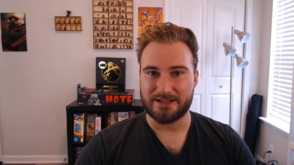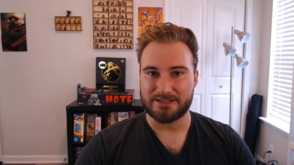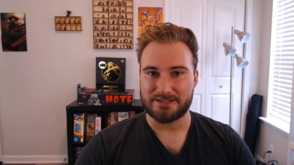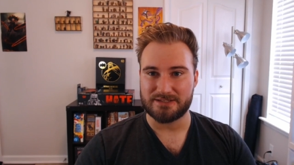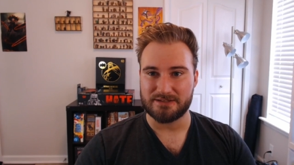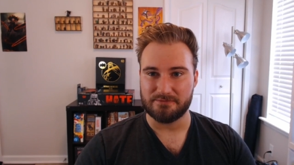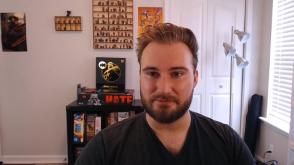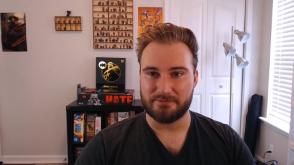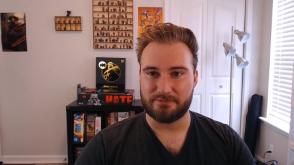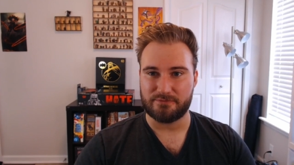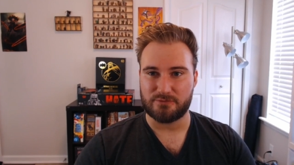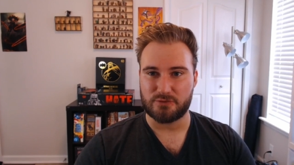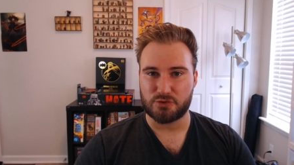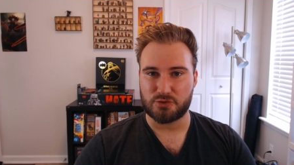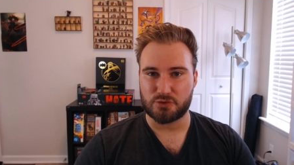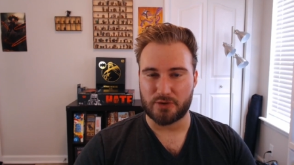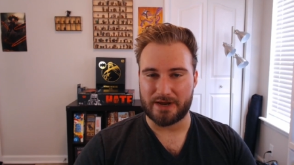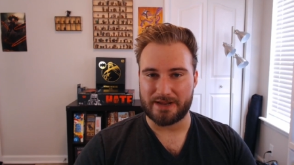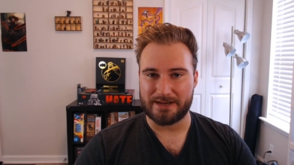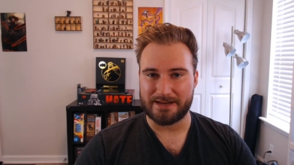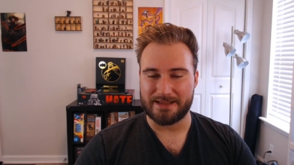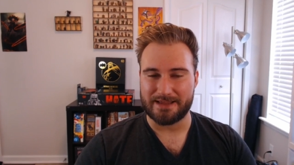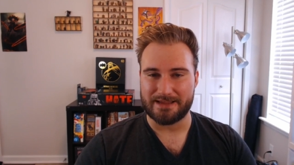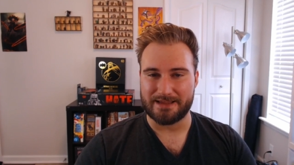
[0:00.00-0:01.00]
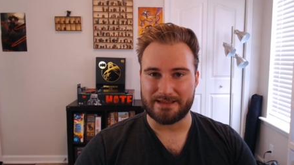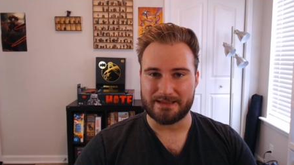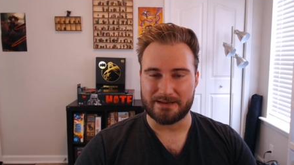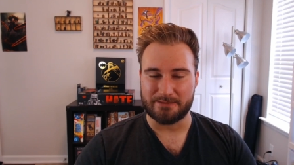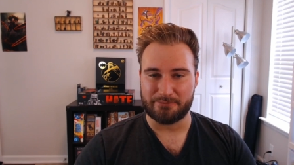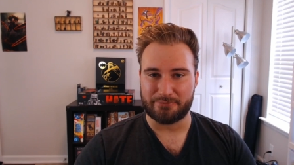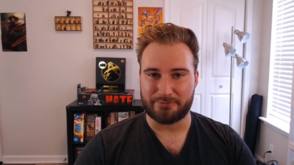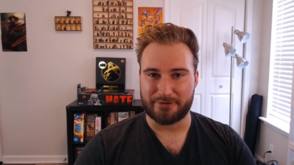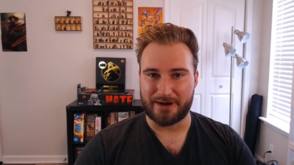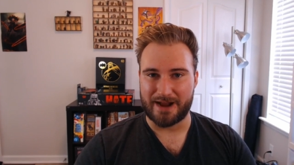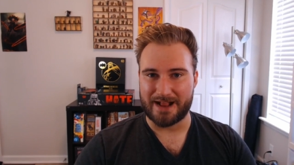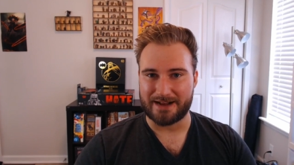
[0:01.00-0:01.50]
of training and
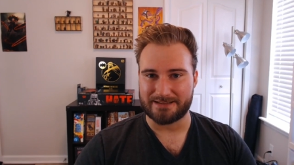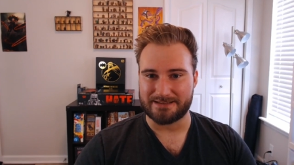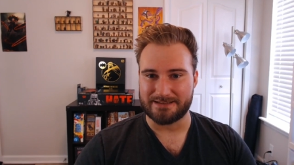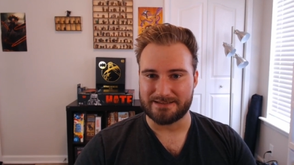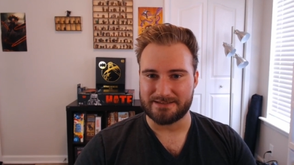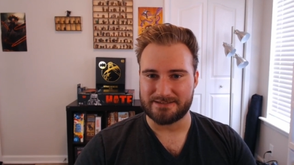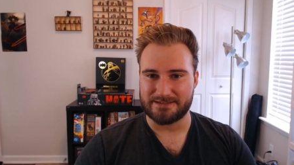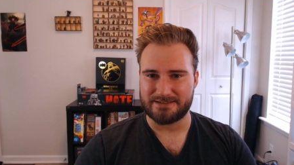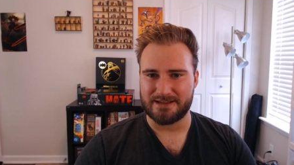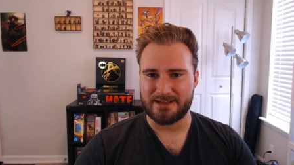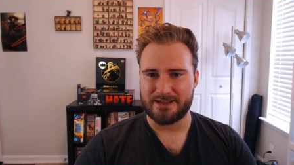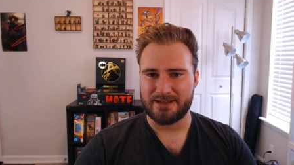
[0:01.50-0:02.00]
practice,